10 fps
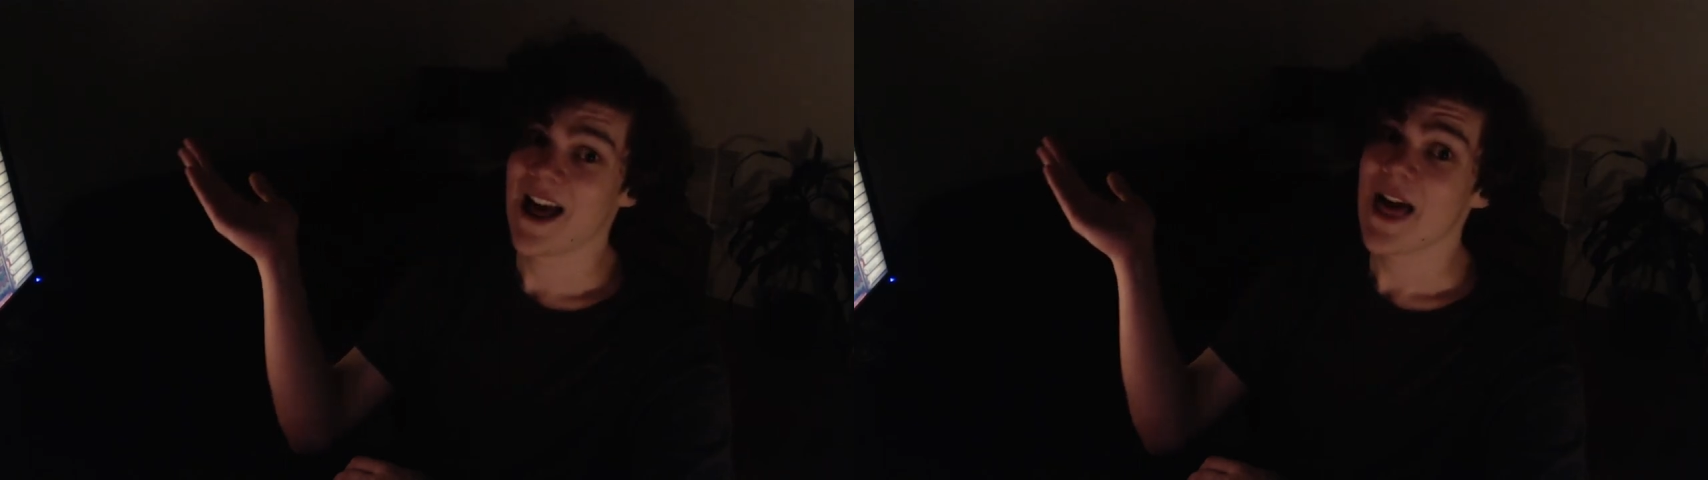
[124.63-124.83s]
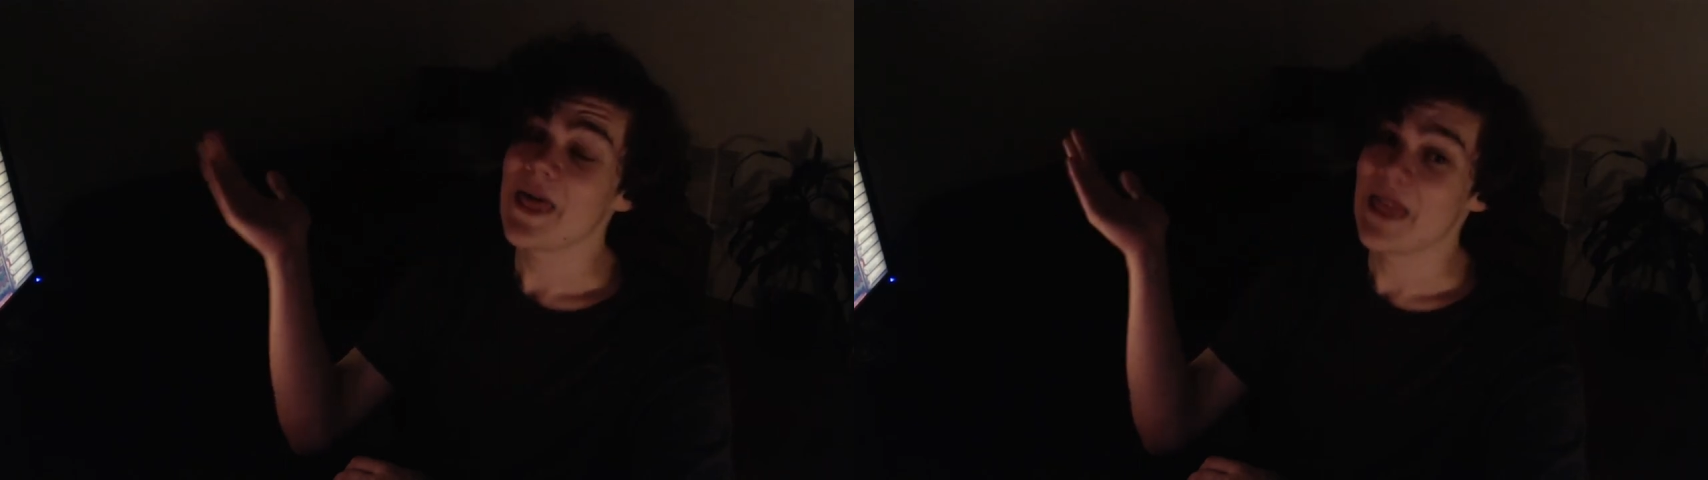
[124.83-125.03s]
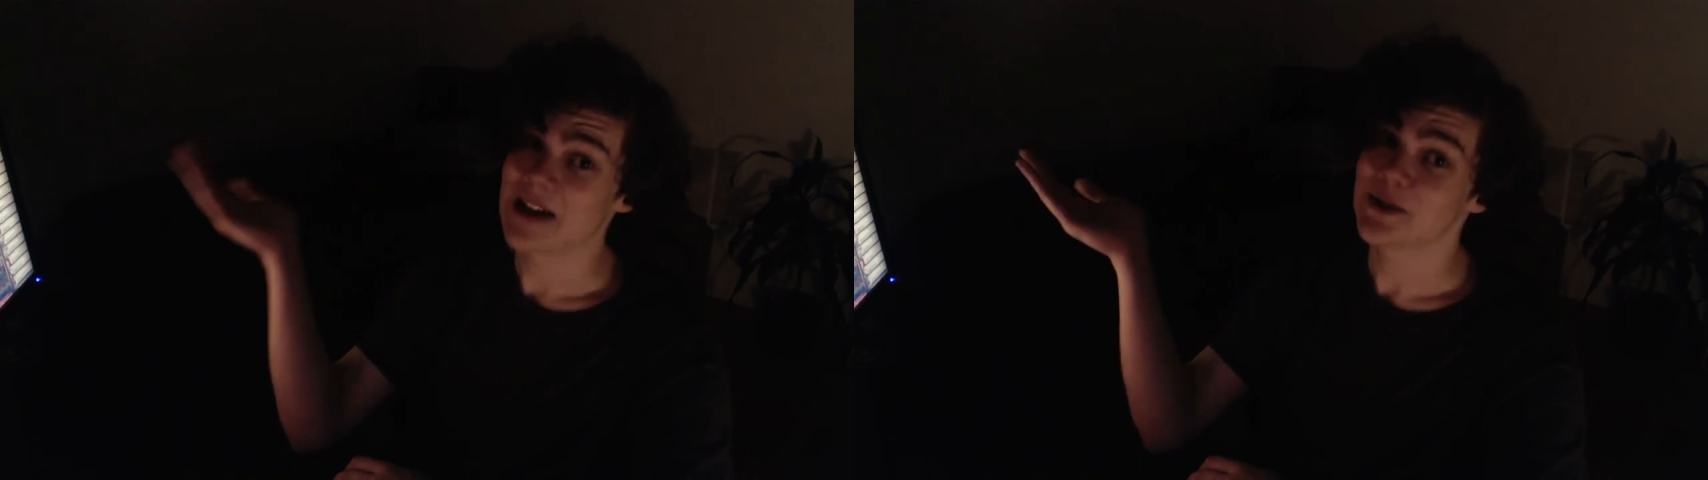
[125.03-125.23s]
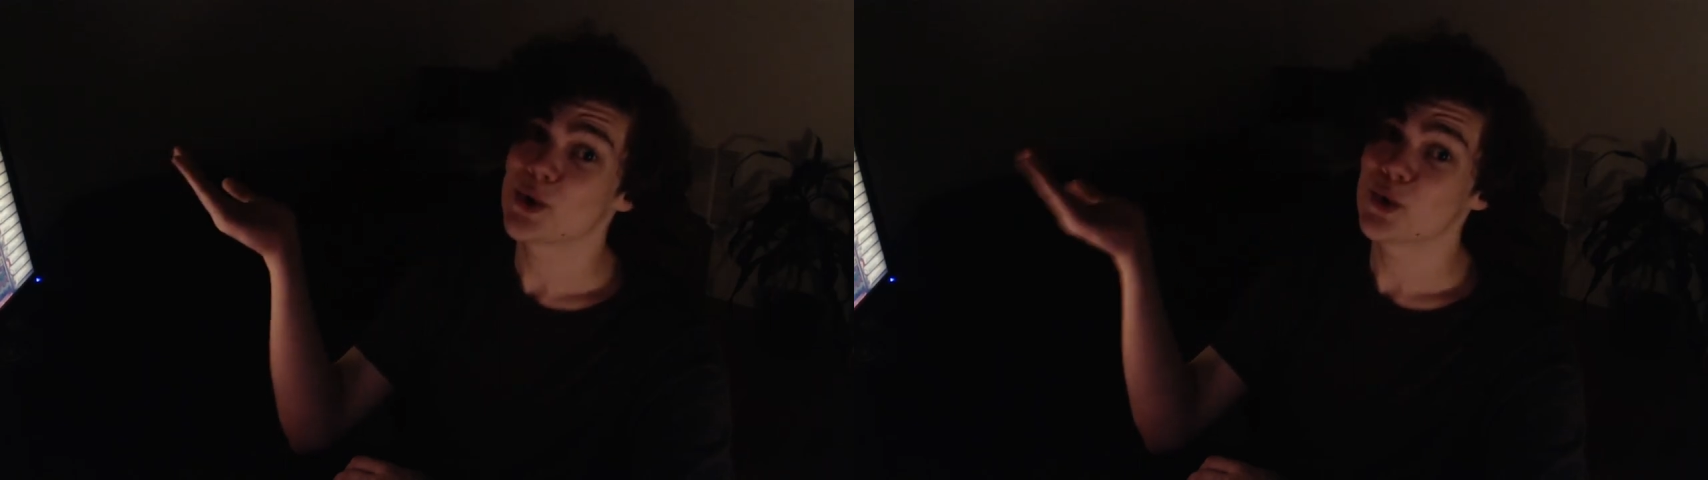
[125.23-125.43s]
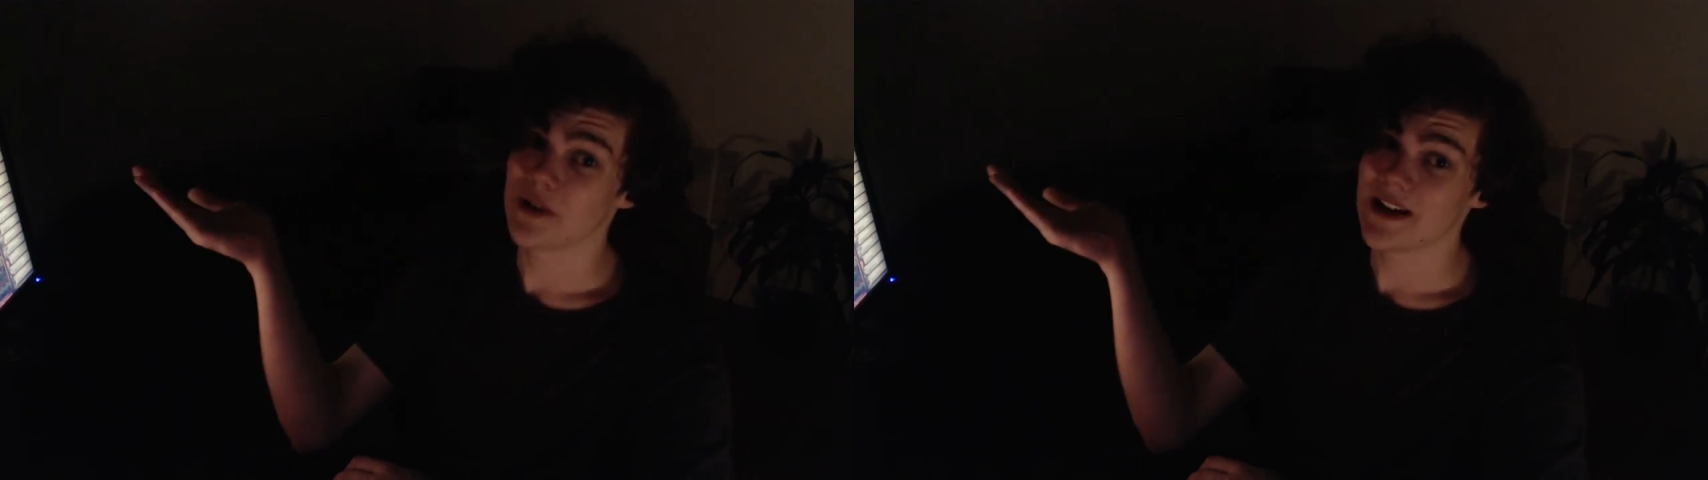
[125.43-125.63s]
That's
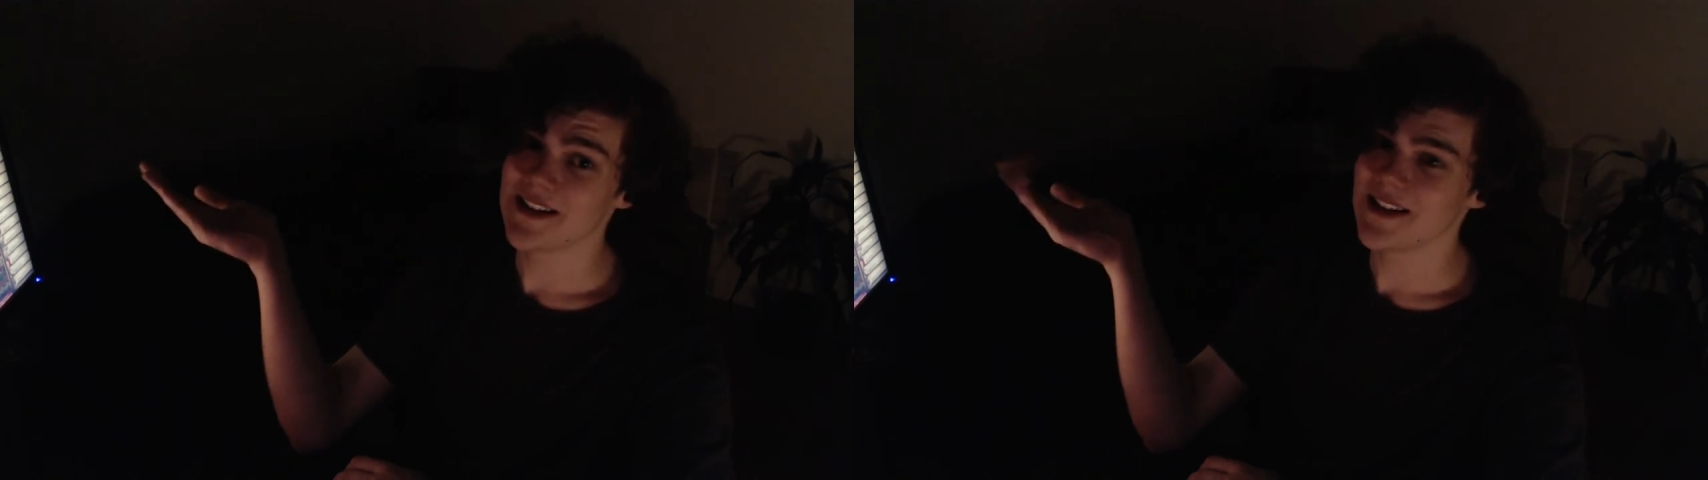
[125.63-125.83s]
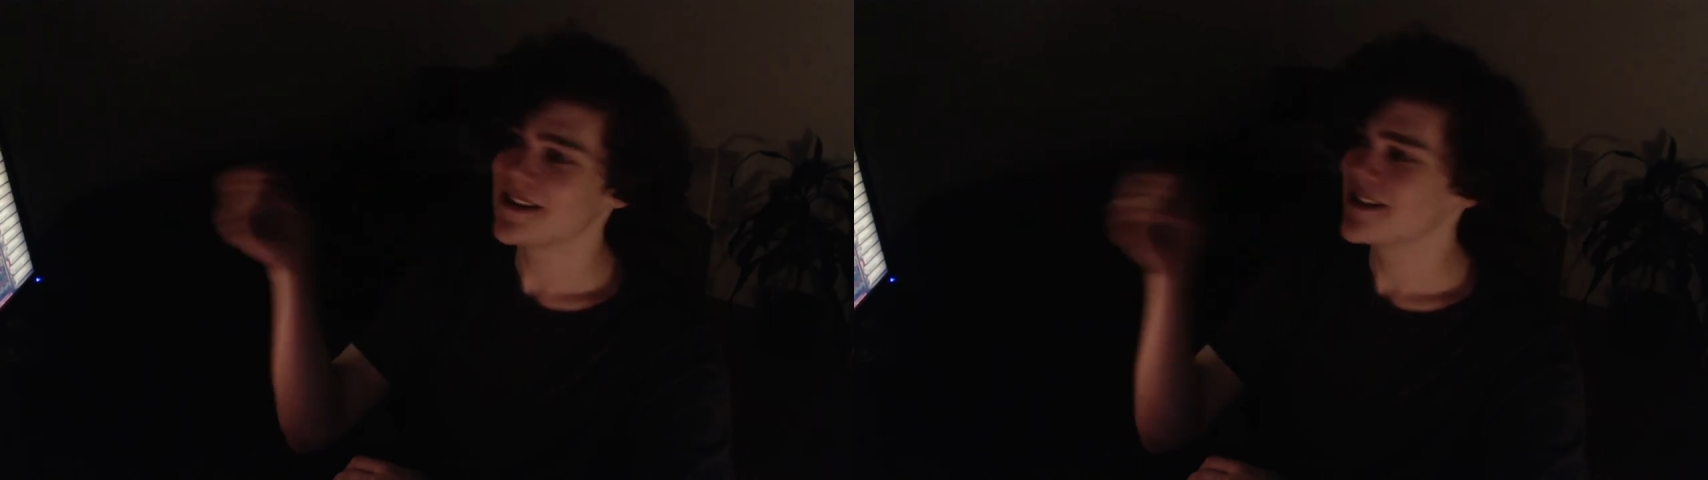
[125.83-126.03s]
crazy.